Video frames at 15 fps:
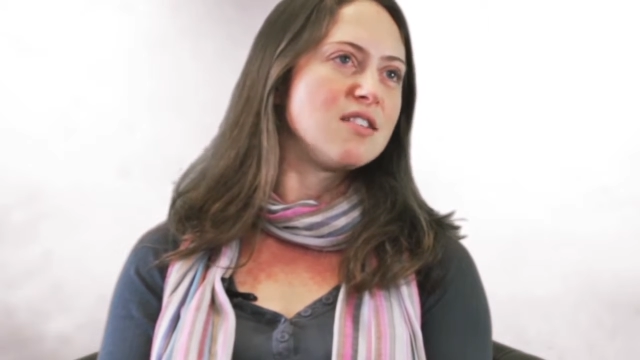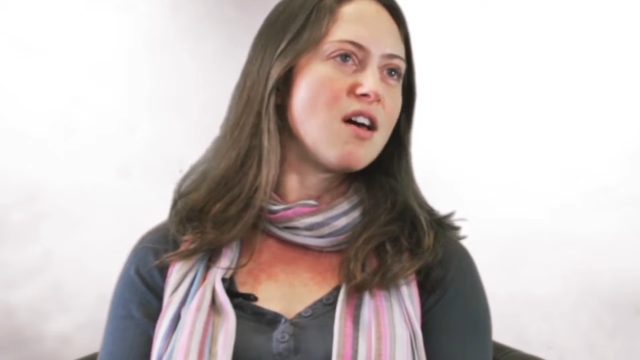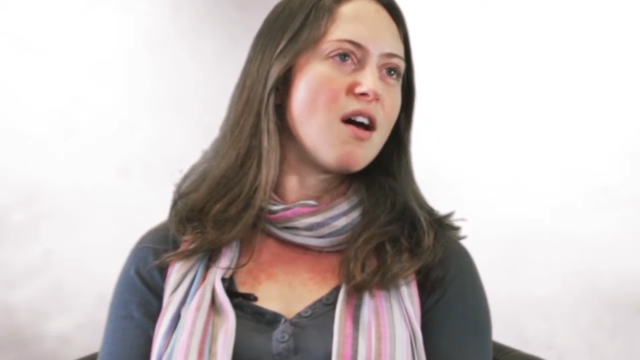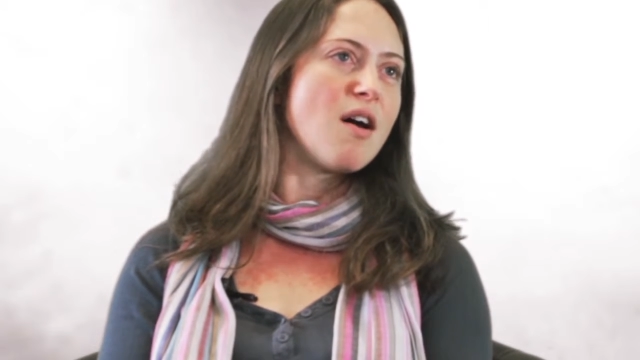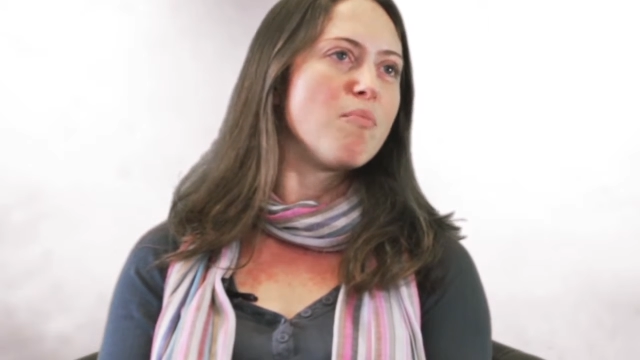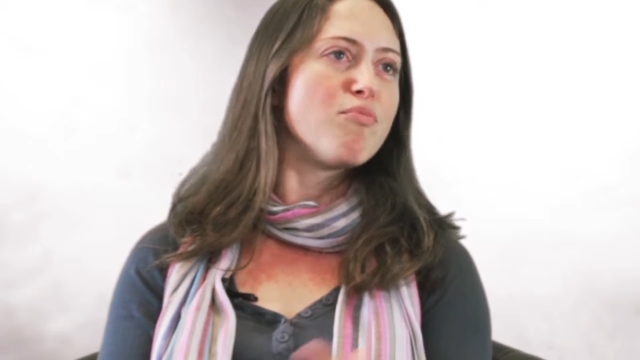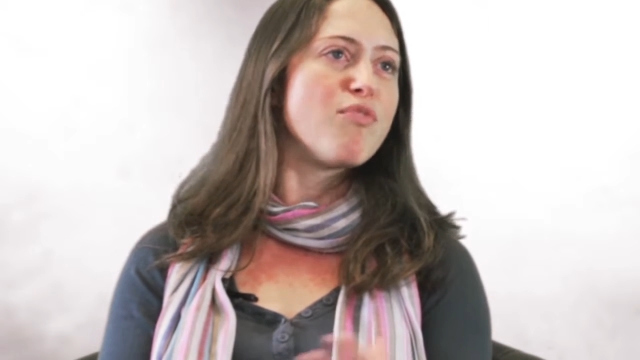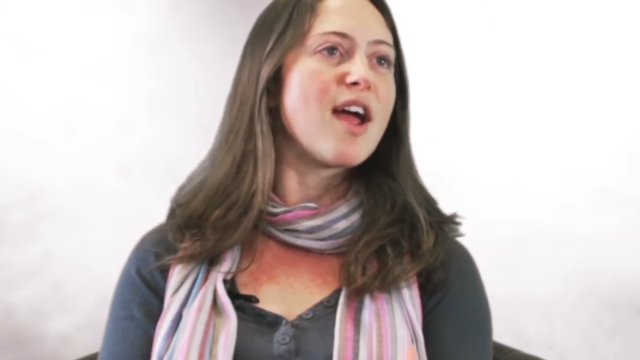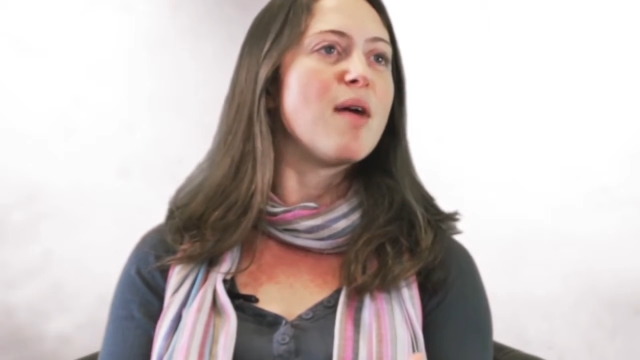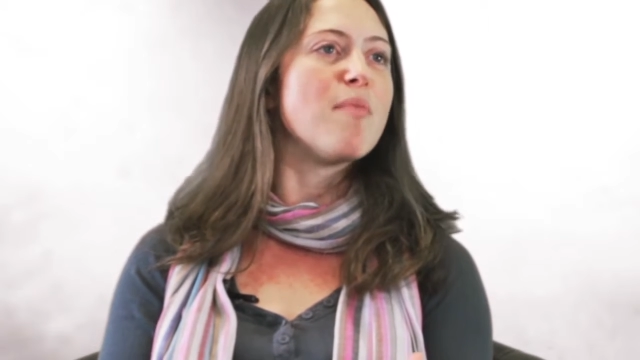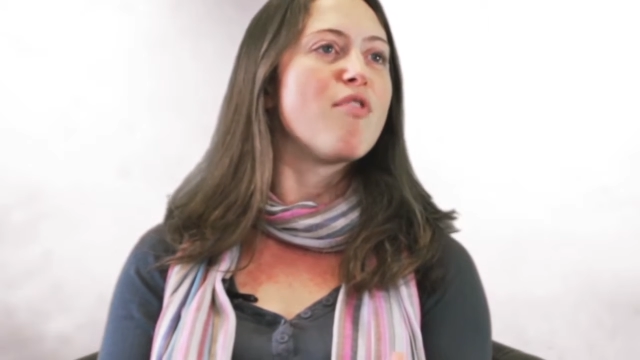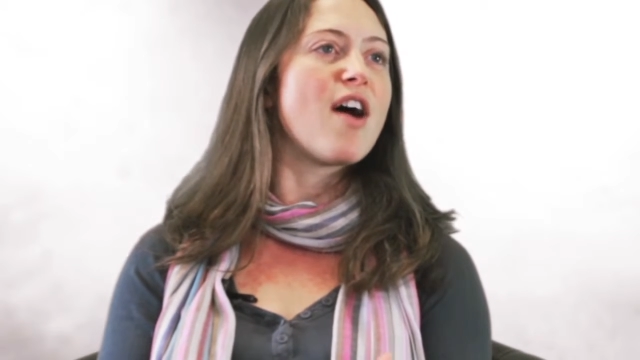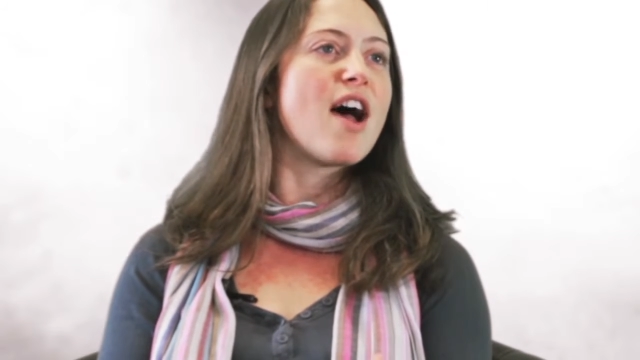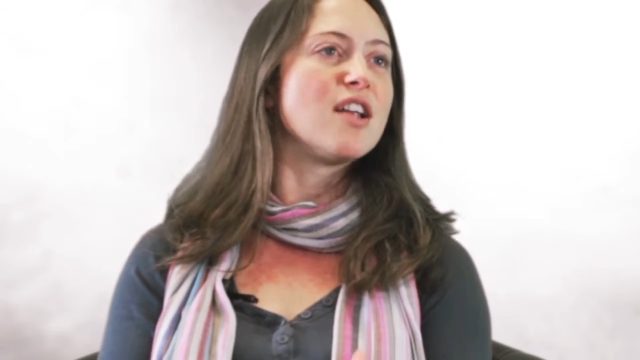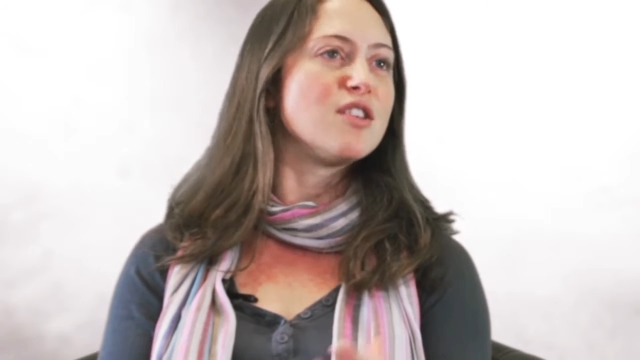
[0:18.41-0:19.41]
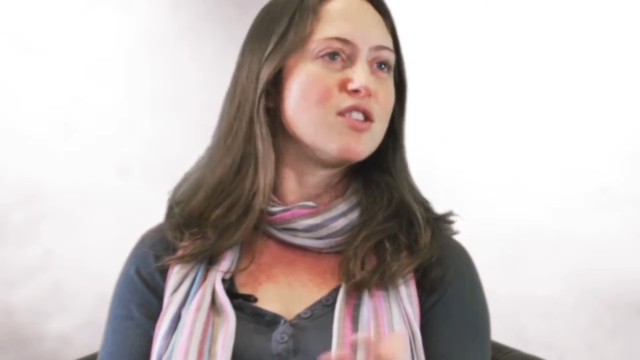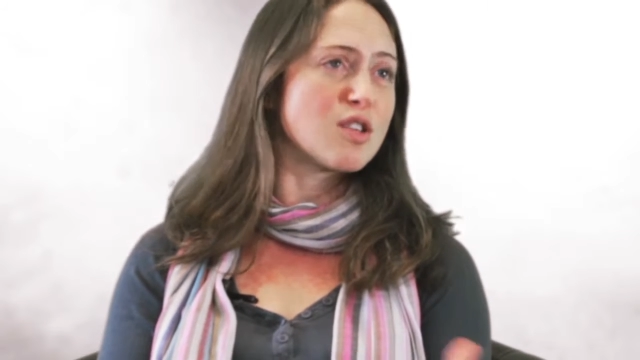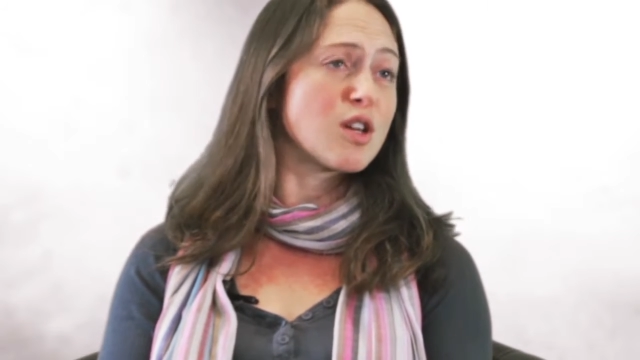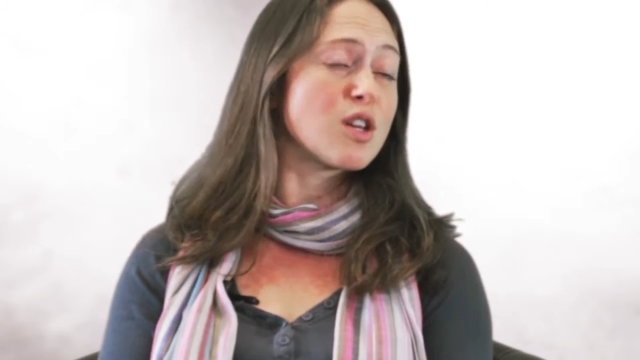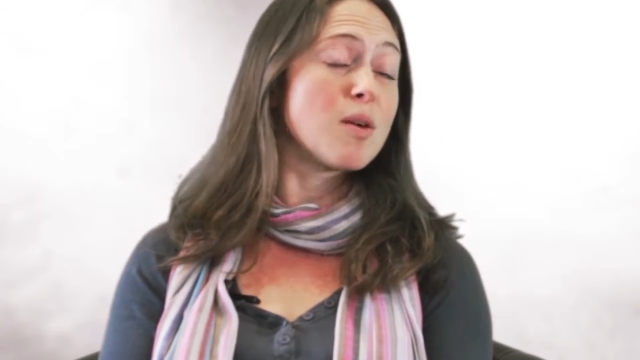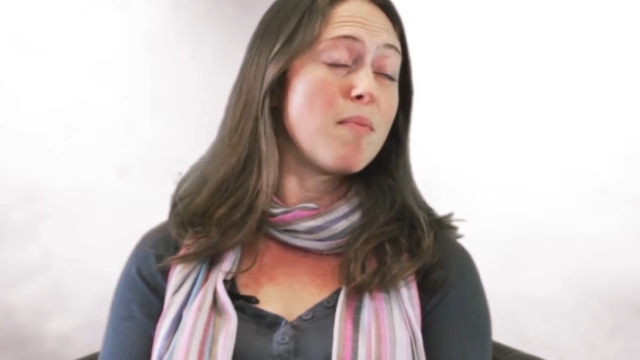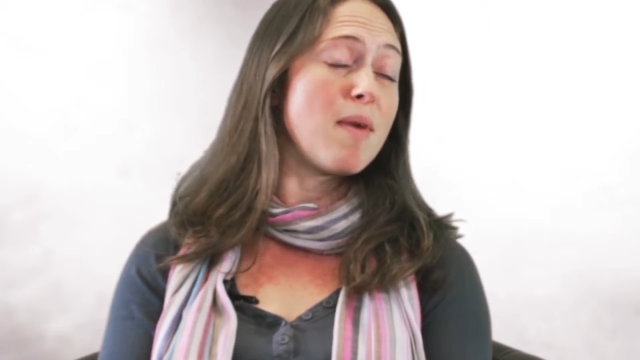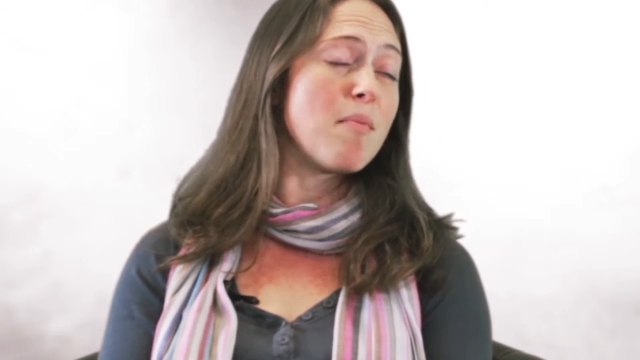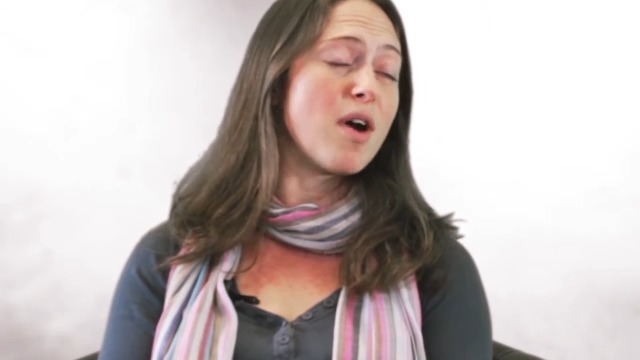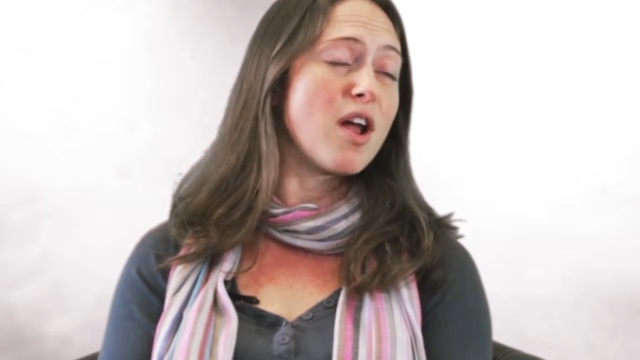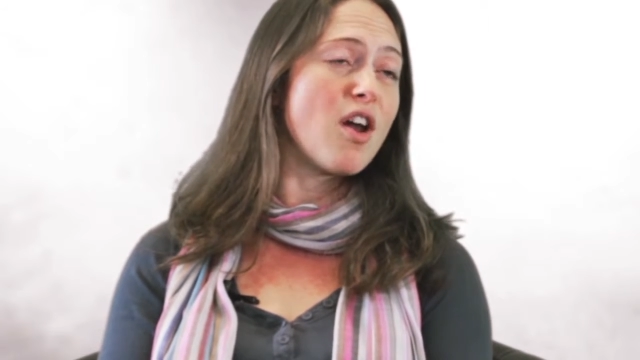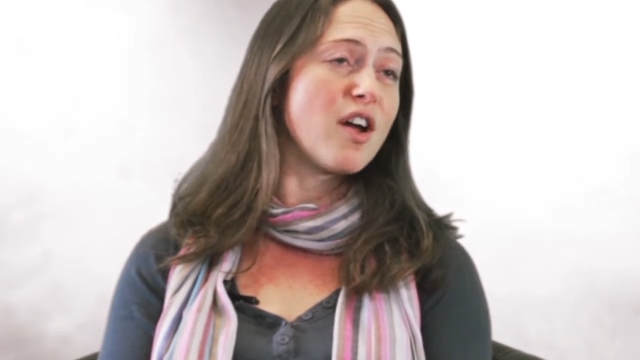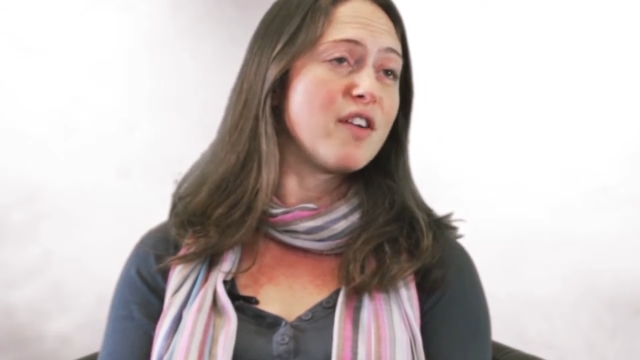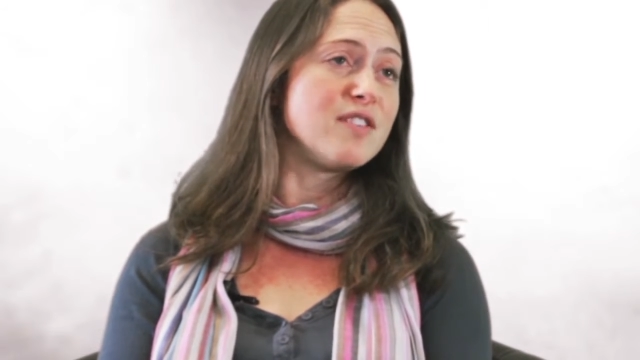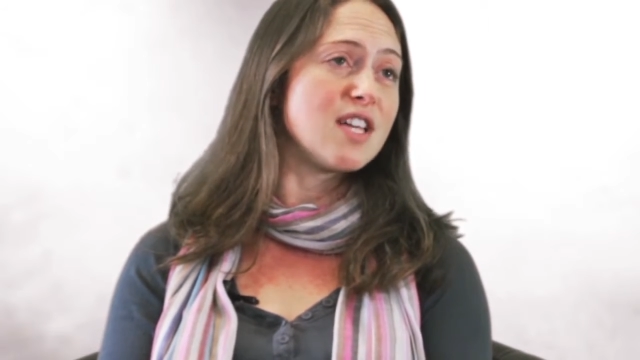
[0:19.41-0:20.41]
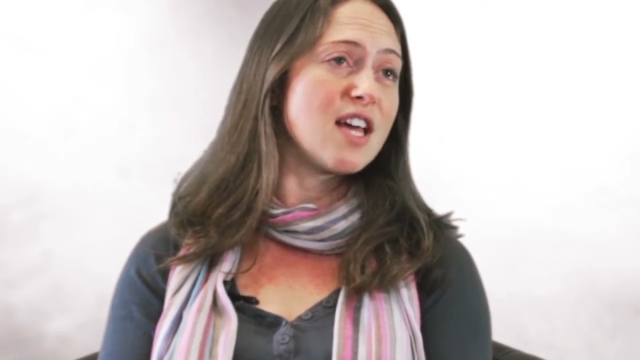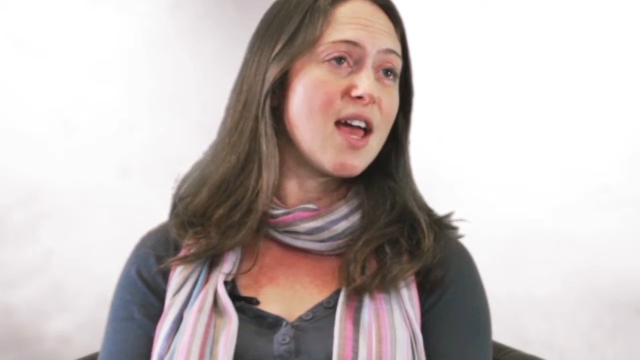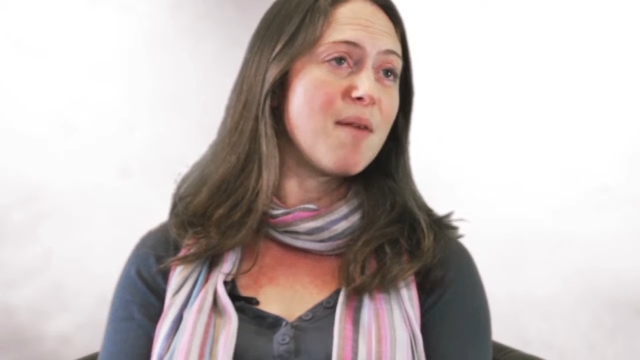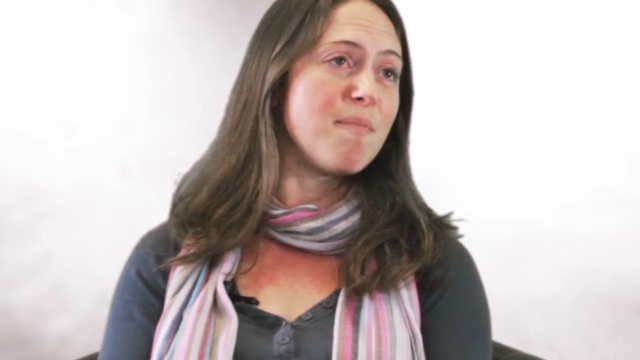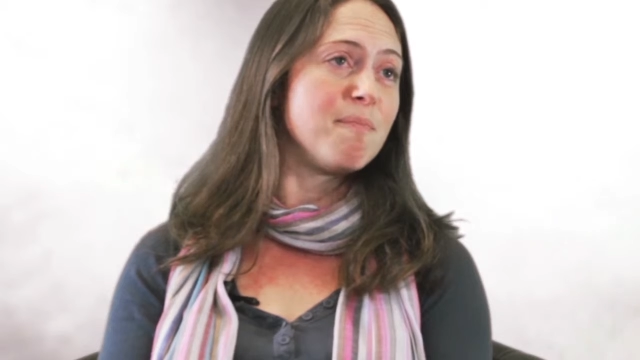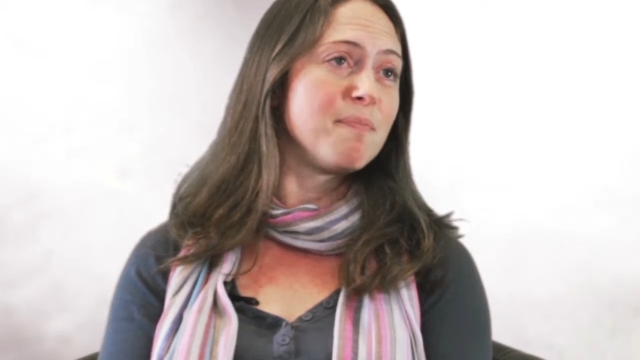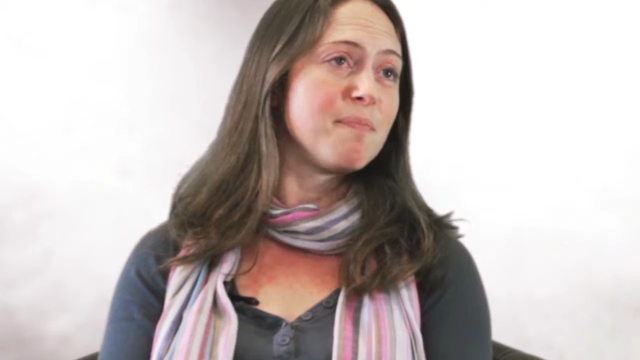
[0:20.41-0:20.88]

to pray a prayer to commit my life to him.